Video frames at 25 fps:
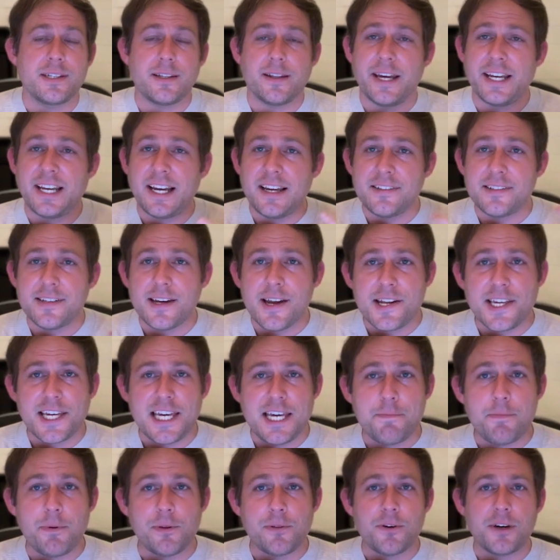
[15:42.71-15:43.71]
Like I said,
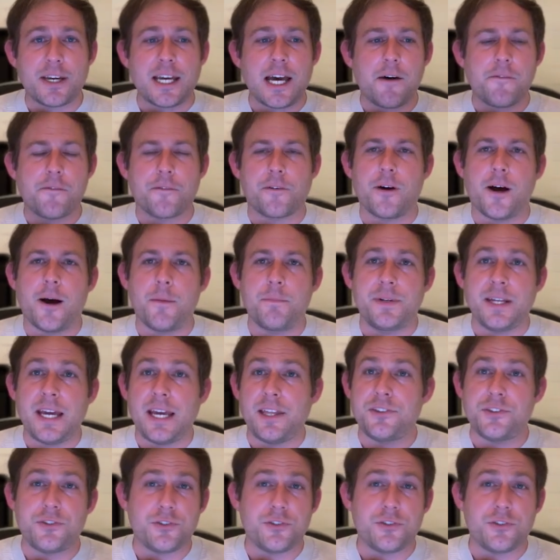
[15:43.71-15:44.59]
keep a lookout for updates,